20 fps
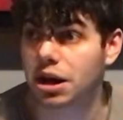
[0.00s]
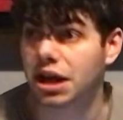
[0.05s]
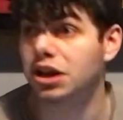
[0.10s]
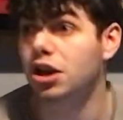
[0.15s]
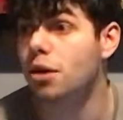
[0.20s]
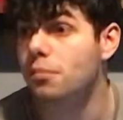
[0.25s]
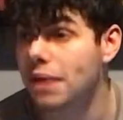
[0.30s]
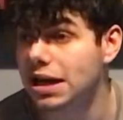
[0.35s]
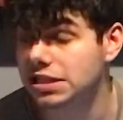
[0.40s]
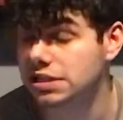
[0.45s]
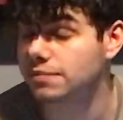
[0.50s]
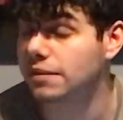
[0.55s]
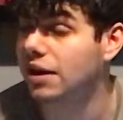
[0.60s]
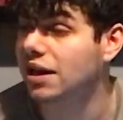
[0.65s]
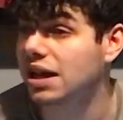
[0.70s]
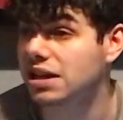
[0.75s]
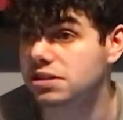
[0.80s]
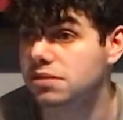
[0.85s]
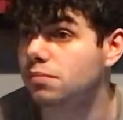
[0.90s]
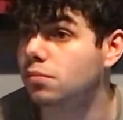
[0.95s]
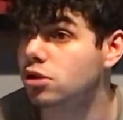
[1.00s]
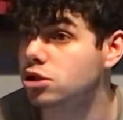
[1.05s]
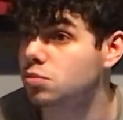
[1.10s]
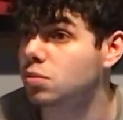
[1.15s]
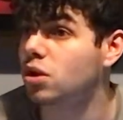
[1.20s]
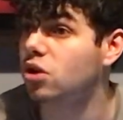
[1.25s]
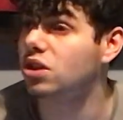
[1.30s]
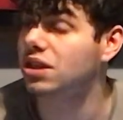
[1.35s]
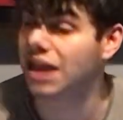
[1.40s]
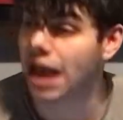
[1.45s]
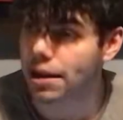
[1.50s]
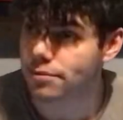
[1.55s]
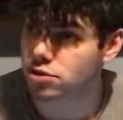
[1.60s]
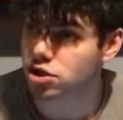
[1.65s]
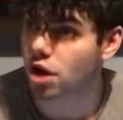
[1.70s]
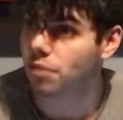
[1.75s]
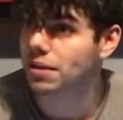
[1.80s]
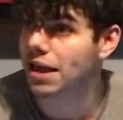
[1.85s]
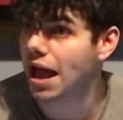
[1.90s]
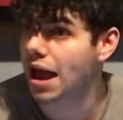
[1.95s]
I know Mason Mount hasn't possibly got the game
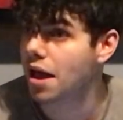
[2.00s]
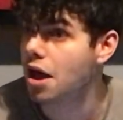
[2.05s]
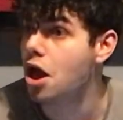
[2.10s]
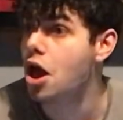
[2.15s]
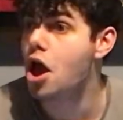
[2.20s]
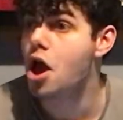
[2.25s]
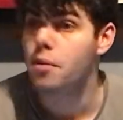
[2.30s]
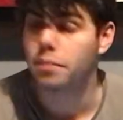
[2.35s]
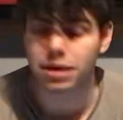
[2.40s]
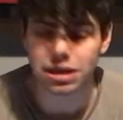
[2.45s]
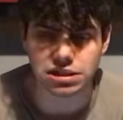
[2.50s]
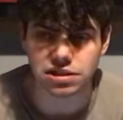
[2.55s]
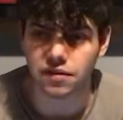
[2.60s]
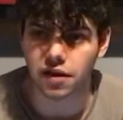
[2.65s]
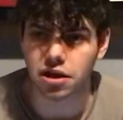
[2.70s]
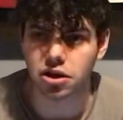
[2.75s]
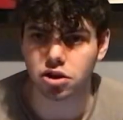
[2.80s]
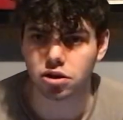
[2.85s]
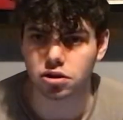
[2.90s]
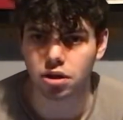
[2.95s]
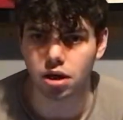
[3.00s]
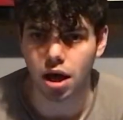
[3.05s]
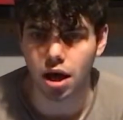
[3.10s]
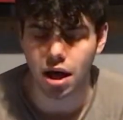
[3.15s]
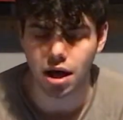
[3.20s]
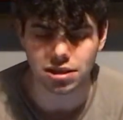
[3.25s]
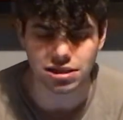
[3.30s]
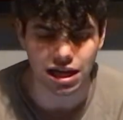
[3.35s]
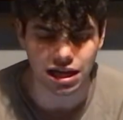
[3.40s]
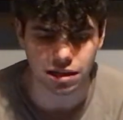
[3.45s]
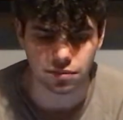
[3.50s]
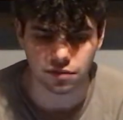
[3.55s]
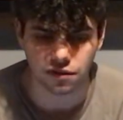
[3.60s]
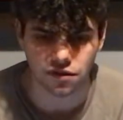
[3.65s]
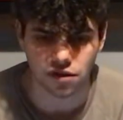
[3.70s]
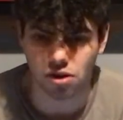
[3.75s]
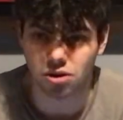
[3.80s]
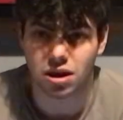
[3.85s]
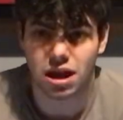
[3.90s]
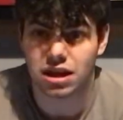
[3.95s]
time yet, but he's a very good attacking
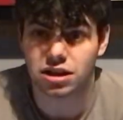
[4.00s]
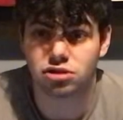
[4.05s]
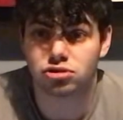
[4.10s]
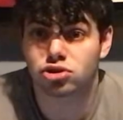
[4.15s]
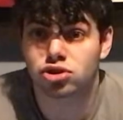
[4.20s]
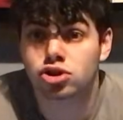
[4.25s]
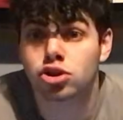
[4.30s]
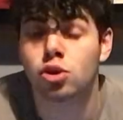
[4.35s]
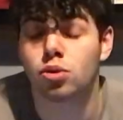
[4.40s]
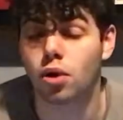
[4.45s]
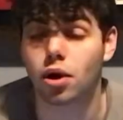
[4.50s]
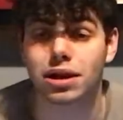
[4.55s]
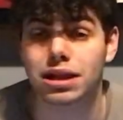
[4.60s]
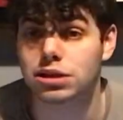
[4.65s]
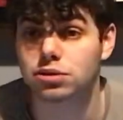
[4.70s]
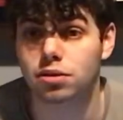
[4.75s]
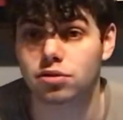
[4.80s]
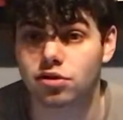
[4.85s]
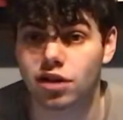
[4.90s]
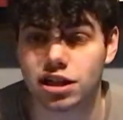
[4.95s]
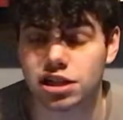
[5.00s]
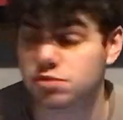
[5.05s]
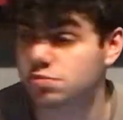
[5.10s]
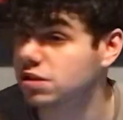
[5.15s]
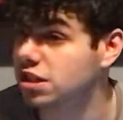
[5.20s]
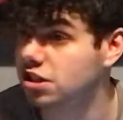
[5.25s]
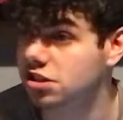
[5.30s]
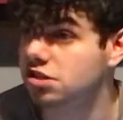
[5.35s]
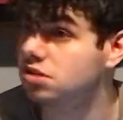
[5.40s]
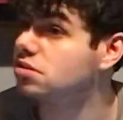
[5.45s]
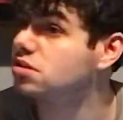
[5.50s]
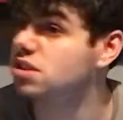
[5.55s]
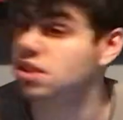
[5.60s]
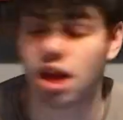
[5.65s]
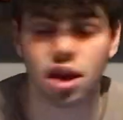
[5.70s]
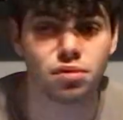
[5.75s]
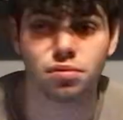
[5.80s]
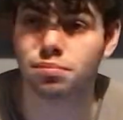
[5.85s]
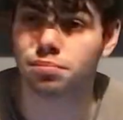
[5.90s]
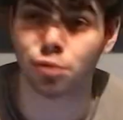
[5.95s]
midfielder, and you do not need to upgrade his position,
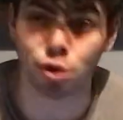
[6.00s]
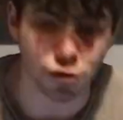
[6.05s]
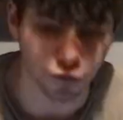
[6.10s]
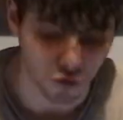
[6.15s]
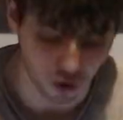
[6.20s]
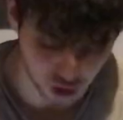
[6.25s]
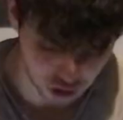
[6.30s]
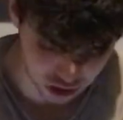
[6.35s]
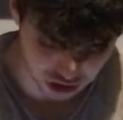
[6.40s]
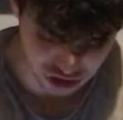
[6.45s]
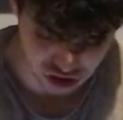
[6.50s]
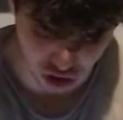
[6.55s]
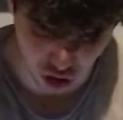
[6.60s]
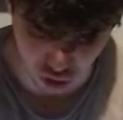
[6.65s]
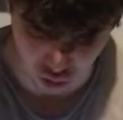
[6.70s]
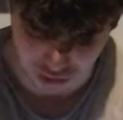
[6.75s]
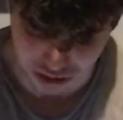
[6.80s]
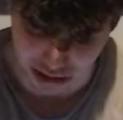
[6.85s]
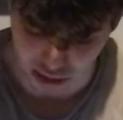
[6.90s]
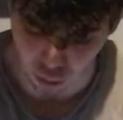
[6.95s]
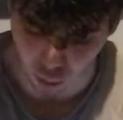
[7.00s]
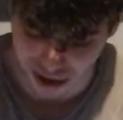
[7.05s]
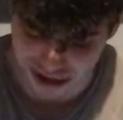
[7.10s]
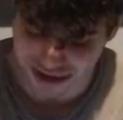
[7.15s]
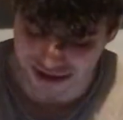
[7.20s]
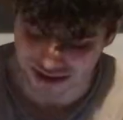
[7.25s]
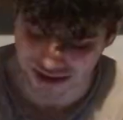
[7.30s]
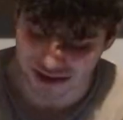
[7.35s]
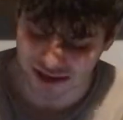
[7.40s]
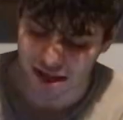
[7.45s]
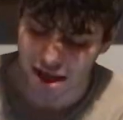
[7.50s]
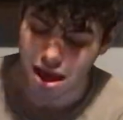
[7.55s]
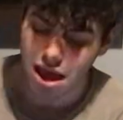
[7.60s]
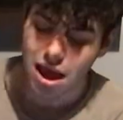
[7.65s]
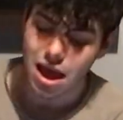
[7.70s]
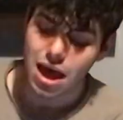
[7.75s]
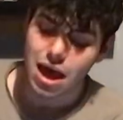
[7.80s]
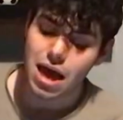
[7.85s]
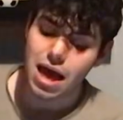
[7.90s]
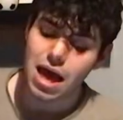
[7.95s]
so move on to the wings.
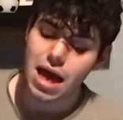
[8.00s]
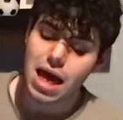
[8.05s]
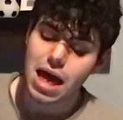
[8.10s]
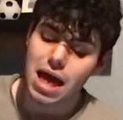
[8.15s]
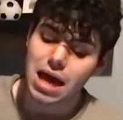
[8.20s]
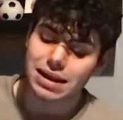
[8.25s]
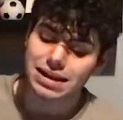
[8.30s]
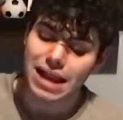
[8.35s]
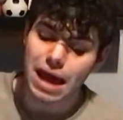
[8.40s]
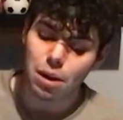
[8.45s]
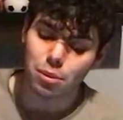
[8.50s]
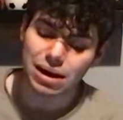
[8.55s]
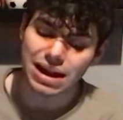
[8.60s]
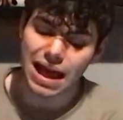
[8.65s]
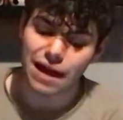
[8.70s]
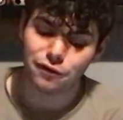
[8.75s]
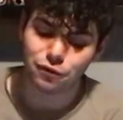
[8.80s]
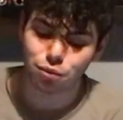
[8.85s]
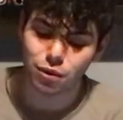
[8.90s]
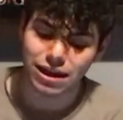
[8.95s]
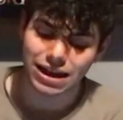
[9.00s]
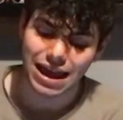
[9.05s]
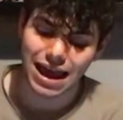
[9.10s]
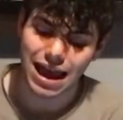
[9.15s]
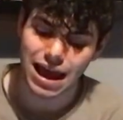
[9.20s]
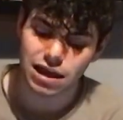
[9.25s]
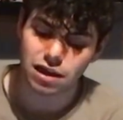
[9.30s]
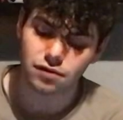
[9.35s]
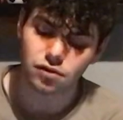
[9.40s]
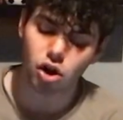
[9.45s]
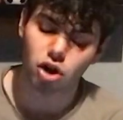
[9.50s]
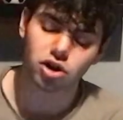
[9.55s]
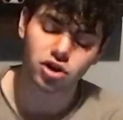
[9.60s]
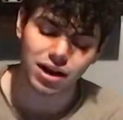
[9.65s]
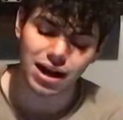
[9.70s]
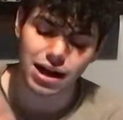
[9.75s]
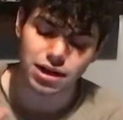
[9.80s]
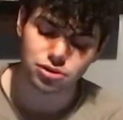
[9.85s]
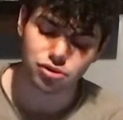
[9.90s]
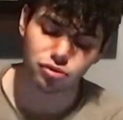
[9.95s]
Now, left wing here, you've got
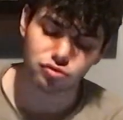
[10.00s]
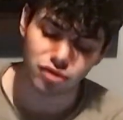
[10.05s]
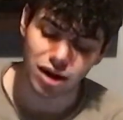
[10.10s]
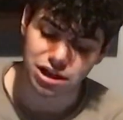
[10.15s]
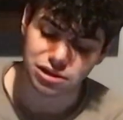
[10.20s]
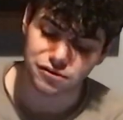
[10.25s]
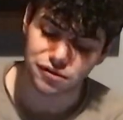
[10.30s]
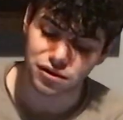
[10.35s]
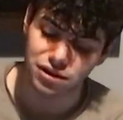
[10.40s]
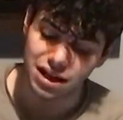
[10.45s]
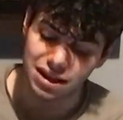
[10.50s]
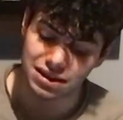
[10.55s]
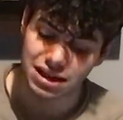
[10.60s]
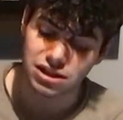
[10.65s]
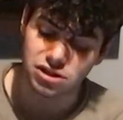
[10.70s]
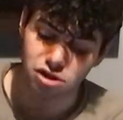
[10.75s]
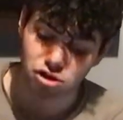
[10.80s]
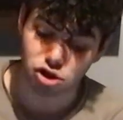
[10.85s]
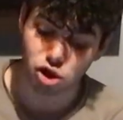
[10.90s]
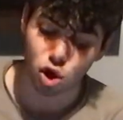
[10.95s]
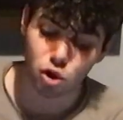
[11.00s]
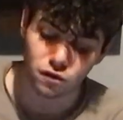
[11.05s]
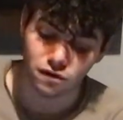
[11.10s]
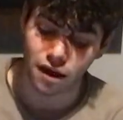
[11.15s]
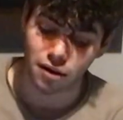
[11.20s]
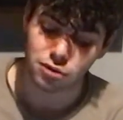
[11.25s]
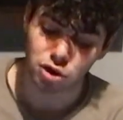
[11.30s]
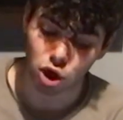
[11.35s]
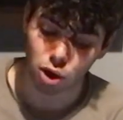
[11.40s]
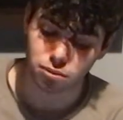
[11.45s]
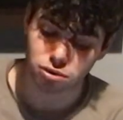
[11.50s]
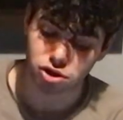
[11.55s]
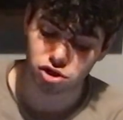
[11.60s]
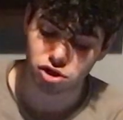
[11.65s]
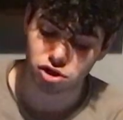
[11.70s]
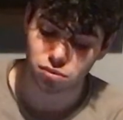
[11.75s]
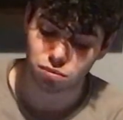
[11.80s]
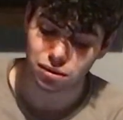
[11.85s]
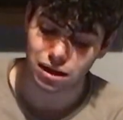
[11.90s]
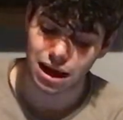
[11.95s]
Garnacho and Rashford, and these are 2 very good
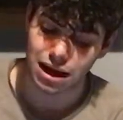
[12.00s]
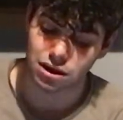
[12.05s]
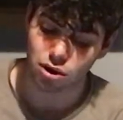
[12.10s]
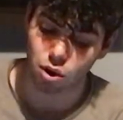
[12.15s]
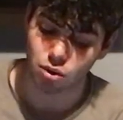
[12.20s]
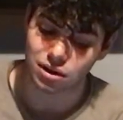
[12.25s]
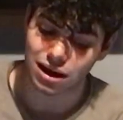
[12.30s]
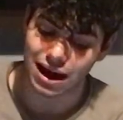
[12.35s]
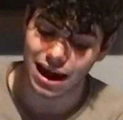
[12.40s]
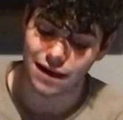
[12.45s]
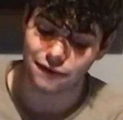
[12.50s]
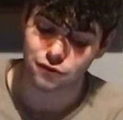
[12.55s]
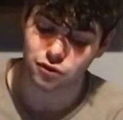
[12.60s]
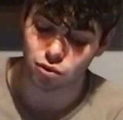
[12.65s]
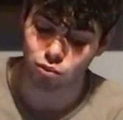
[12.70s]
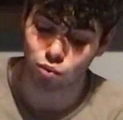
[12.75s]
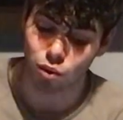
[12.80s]
options to play on the left.